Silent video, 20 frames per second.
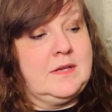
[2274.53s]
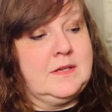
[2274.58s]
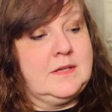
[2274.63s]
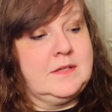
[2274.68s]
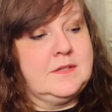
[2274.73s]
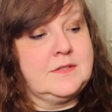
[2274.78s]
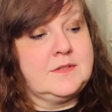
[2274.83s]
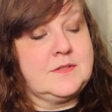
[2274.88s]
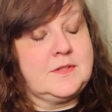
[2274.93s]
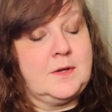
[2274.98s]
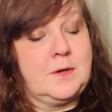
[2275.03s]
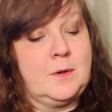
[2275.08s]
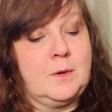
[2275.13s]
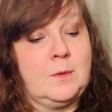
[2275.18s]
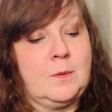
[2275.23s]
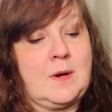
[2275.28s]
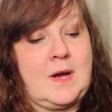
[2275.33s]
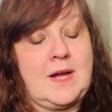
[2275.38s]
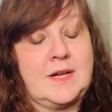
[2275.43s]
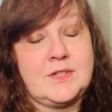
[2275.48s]

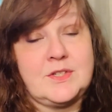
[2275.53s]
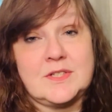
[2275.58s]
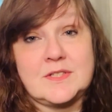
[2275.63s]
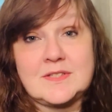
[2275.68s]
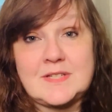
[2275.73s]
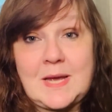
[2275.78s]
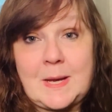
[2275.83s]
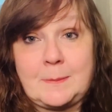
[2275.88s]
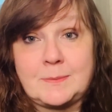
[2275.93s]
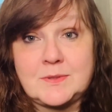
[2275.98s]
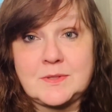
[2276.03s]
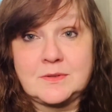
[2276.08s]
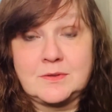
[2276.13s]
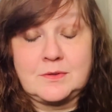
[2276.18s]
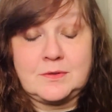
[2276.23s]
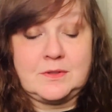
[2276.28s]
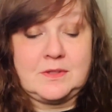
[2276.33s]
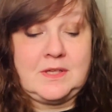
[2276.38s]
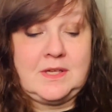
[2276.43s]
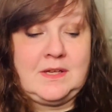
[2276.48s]
So I just
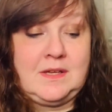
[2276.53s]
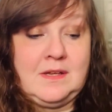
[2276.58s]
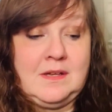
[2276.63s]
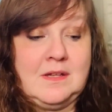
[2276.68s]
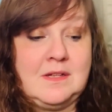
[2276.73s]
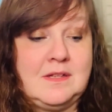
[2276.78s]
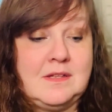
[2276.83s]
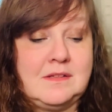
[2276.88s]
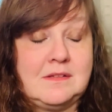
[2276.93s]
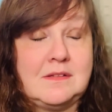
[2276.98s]
absolutely